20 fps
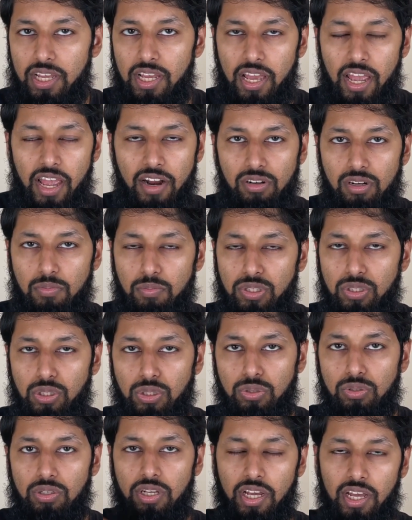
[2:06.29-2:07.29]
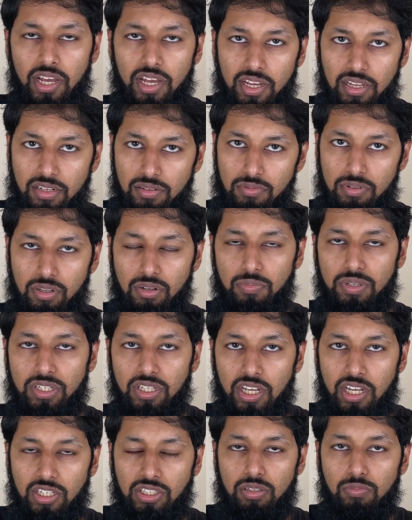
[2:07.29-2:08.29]
Error number two and, you know,
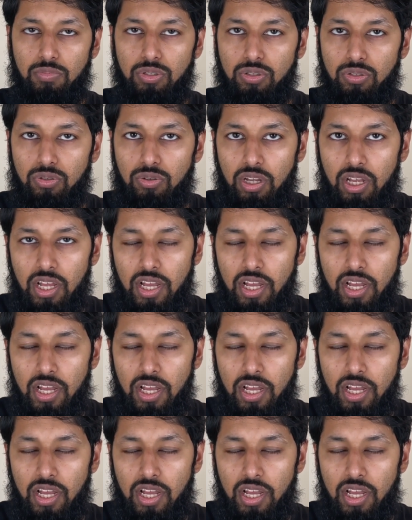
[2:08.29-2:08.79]
mitigation number two.